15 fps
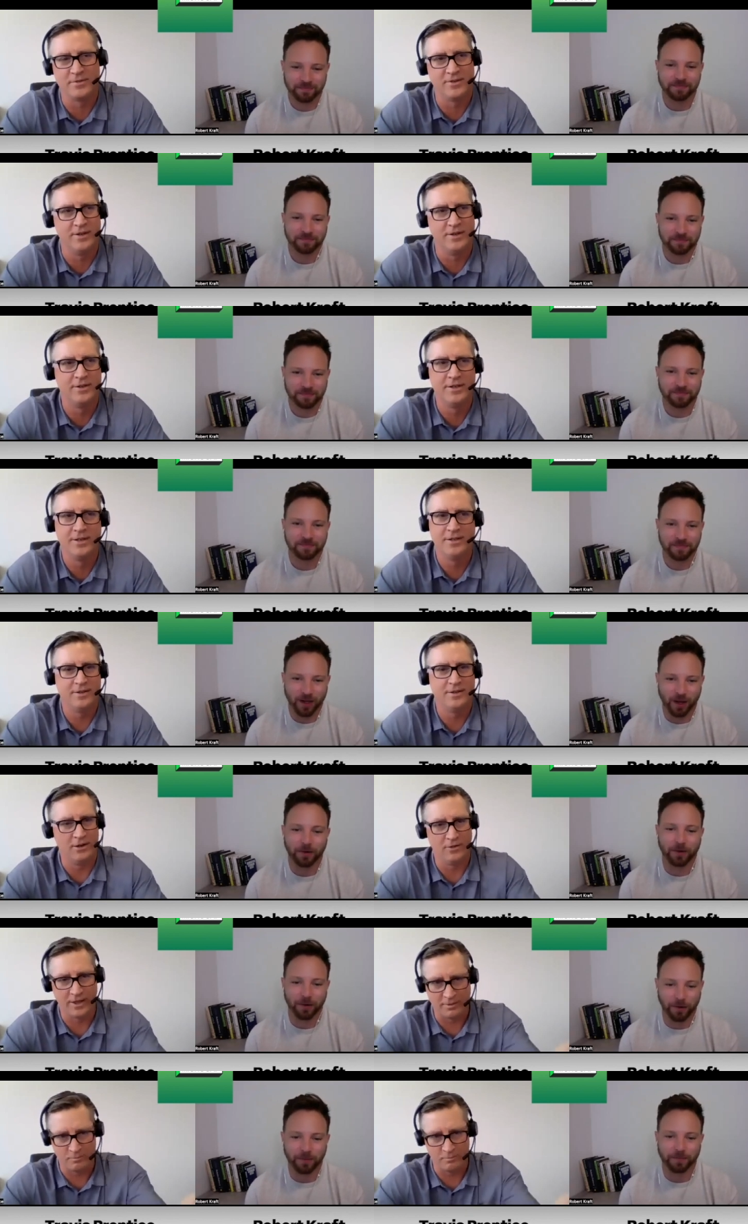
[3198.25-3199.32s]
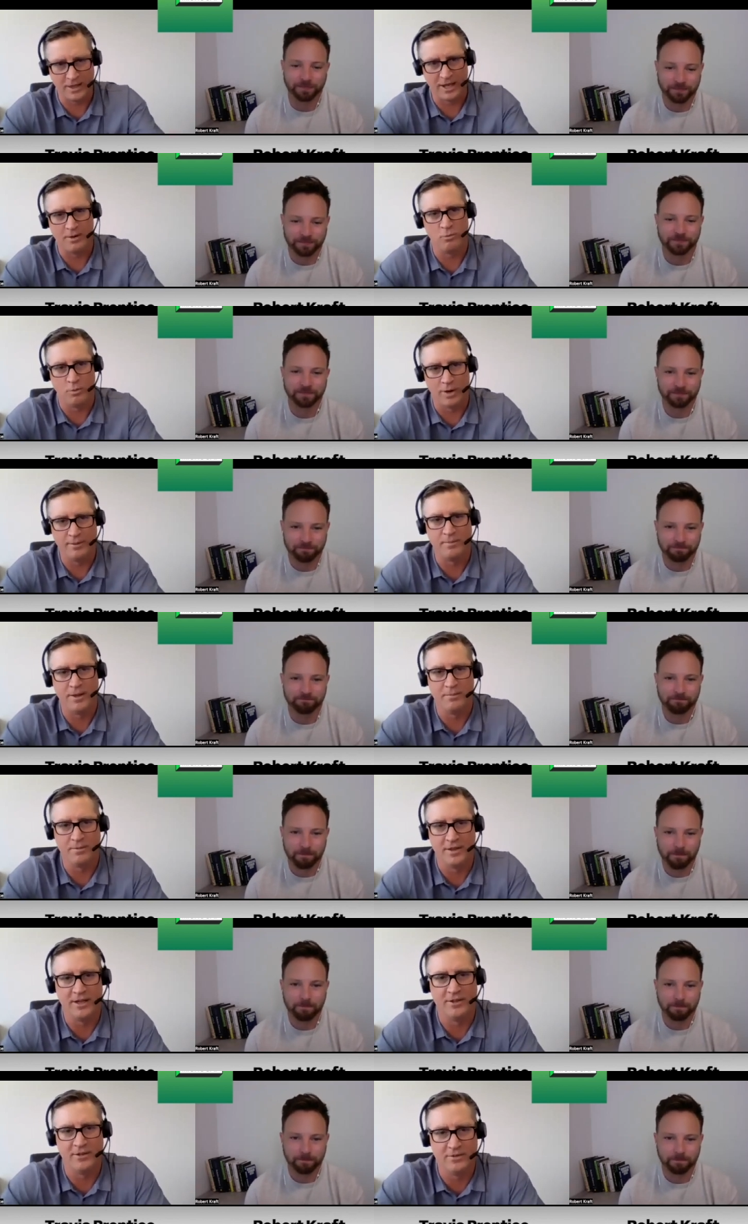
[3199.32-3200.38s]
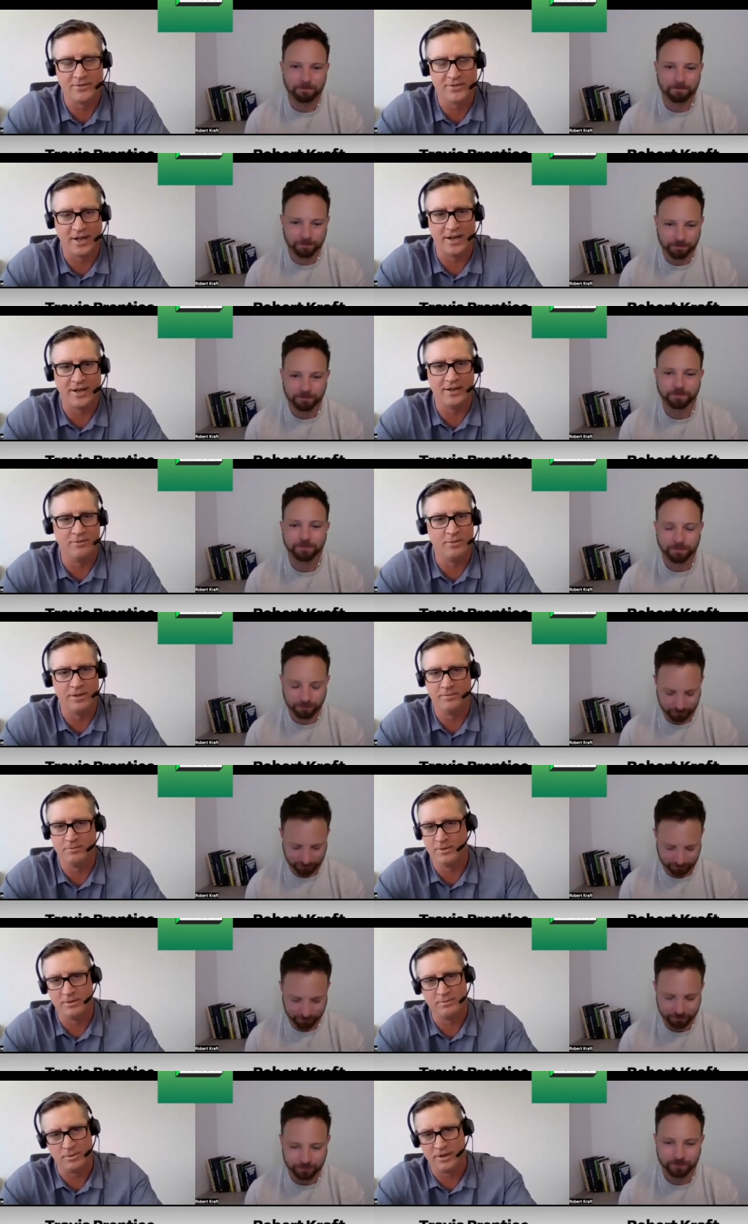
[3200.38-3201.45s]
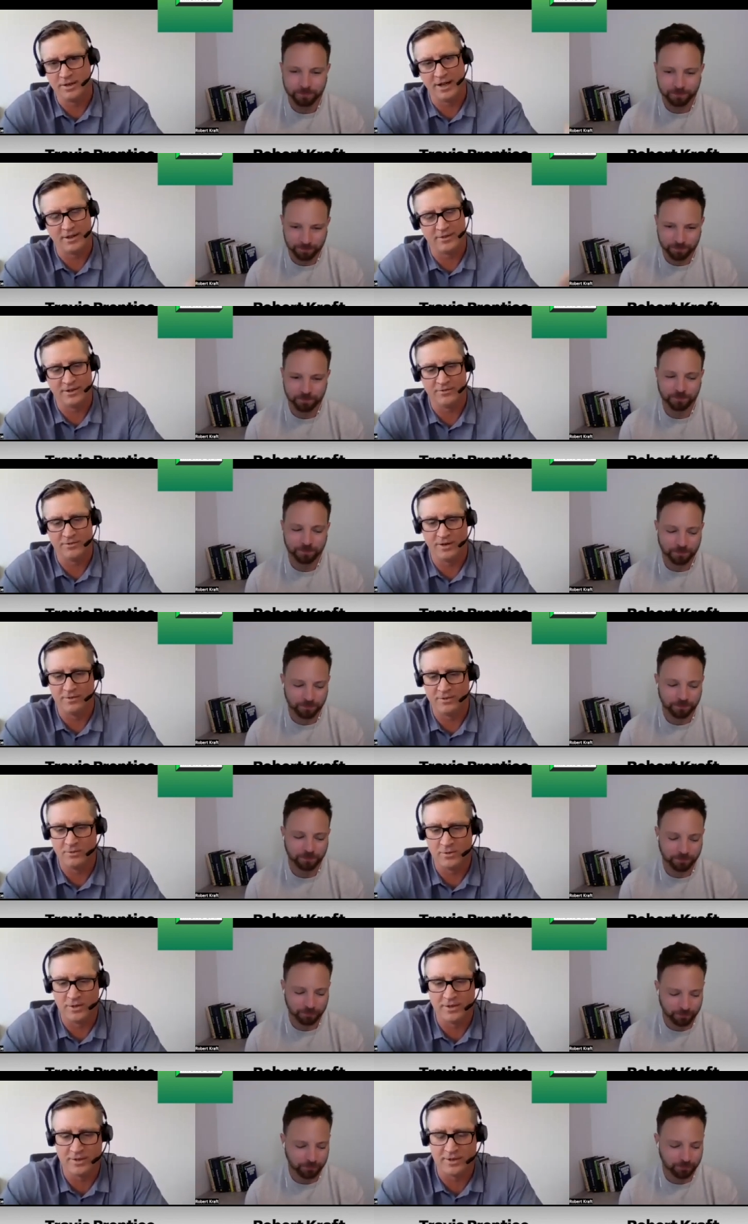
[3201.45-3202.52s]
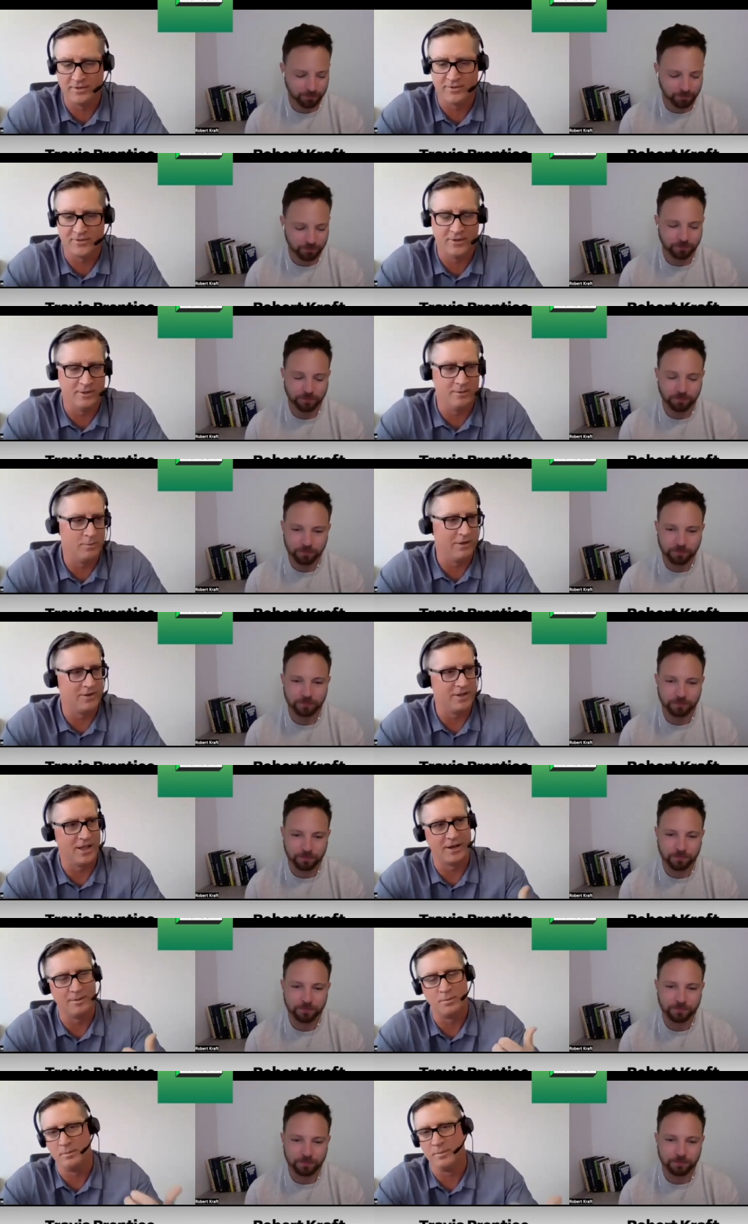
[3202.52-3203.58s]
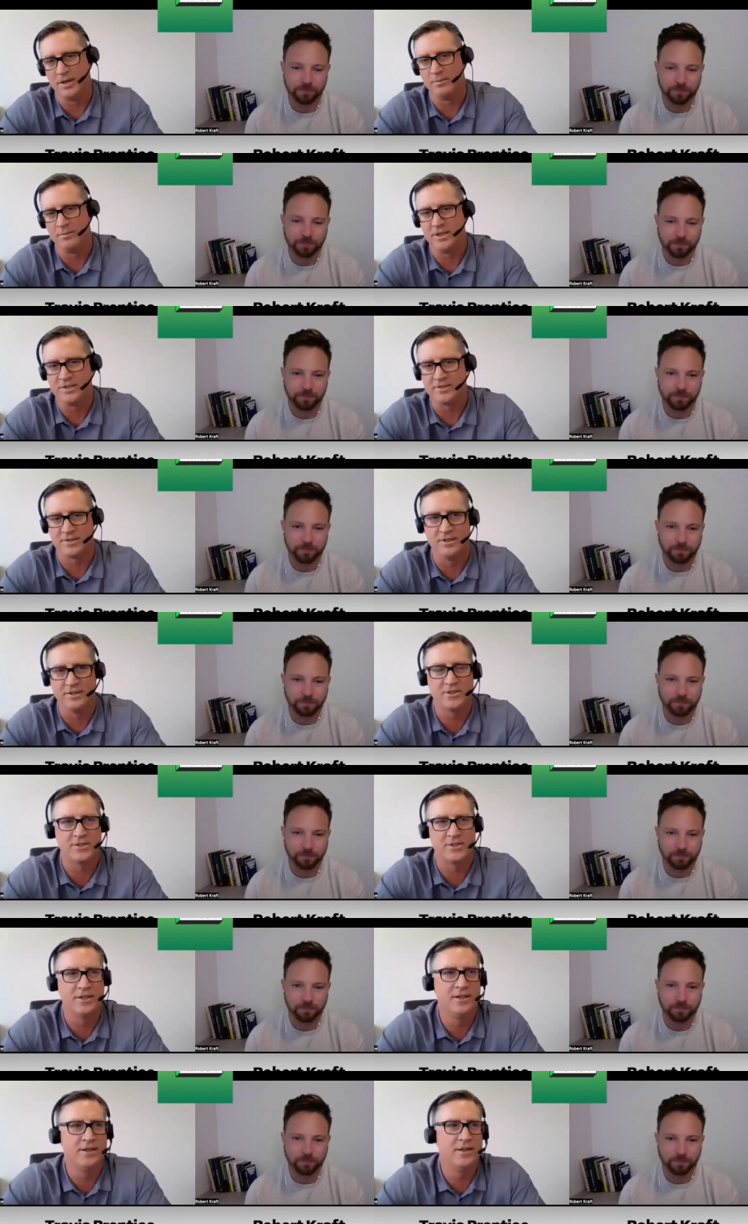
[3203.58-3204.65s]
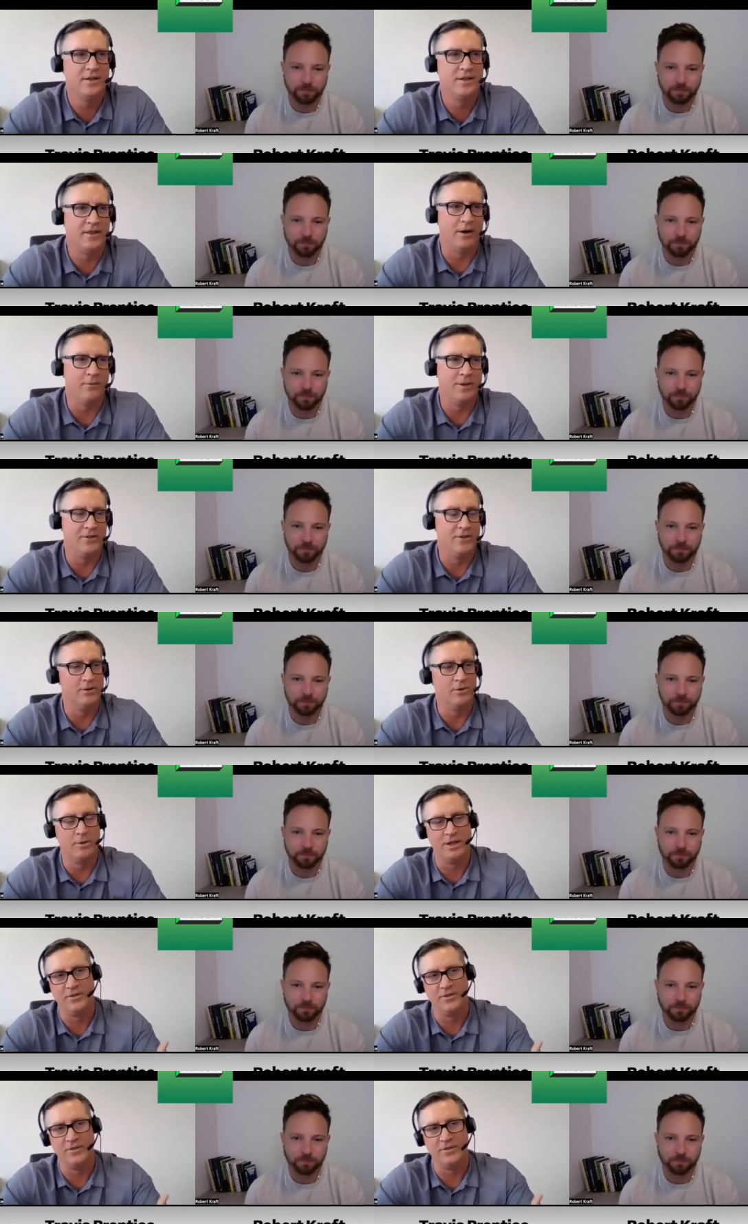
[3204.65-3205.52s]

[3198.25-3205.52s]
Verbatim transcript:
Speaker 1: So, you know, that that white paper that you cited, we we put it out there for everyone to consume. We have a lot of momentum research that we do. We